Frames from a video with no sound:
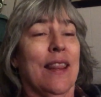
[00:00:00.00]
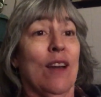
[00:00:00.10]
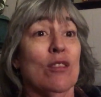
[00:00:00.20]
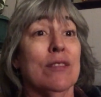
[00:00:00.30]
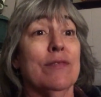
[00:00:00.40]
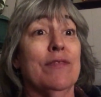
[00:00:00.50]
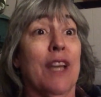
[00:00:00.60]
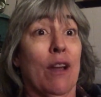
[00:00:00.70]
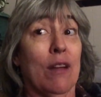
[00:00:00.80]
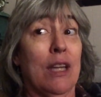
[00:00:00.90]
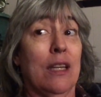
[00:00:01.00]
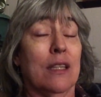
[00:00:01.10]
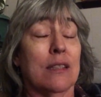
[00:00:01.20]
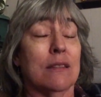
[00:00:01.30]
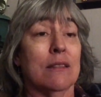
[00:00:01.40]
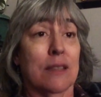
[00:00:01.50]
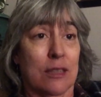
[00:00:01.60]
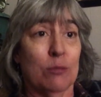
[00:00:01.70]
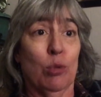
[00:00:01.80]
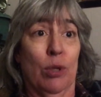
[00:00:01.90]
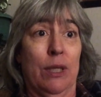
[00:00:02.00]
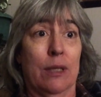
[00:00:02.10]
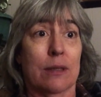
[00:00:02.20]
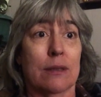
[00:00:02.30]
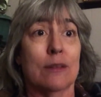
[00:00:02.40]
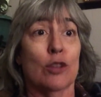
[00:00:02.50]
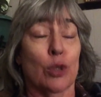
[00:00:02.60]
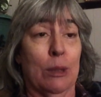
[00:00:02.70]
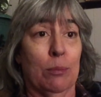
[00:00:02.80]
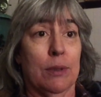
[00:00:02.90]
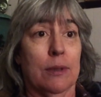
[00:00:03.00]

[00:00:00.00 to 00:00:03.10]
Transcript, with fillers: That was a very disappointing trip.